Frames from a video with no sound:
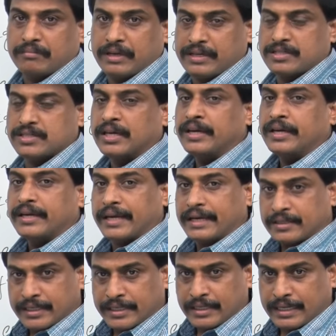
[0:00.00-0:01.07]
means
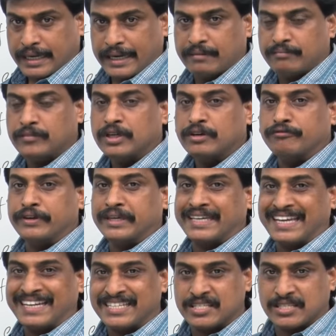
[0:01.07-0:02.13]
at a time we
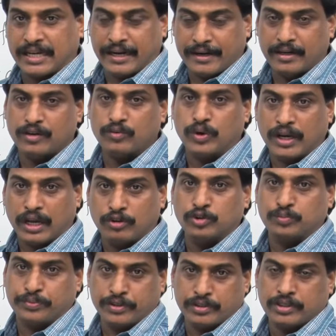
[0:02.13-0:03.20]
can send one
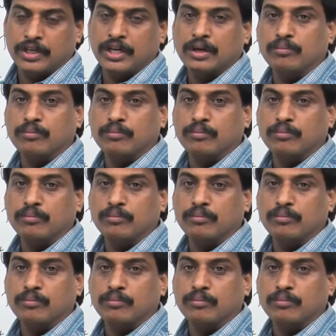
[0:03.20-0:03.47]
output